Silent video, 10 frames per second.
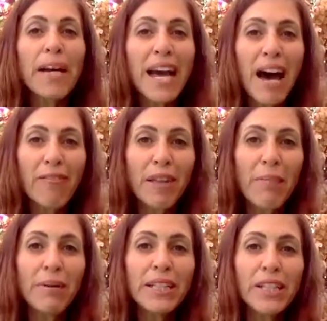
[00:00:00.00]
might have the
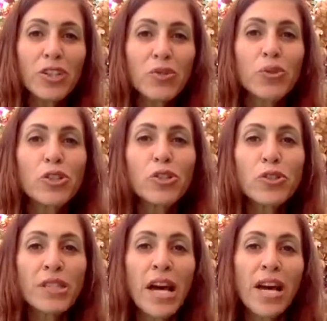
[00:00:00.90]
ability to
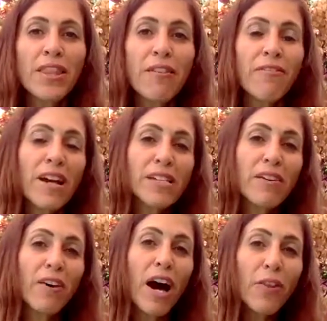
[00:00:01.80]
reduce the effects
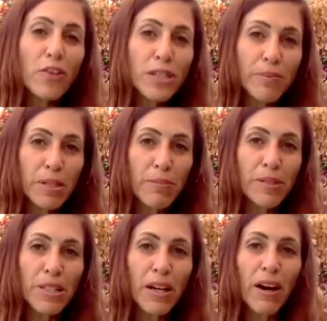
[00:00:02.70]
of other
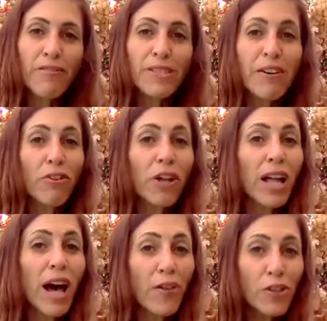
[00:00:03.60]
symptoms of several
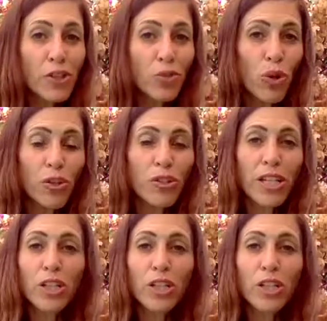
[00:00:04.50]
other disorders,